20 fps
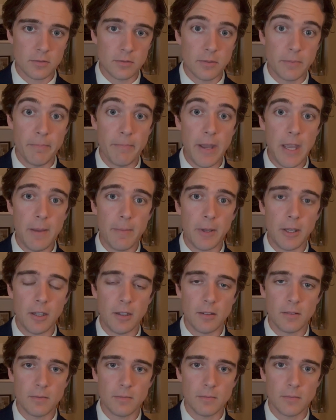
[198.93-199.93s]

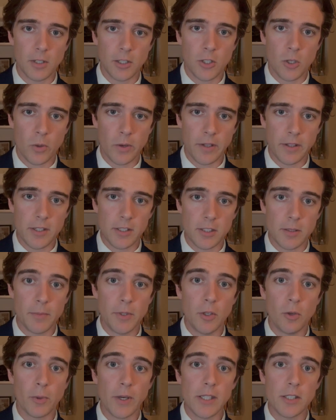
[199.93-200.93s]
Maybe, according to some
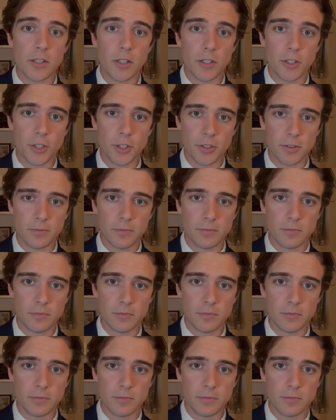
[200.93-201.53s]
new research.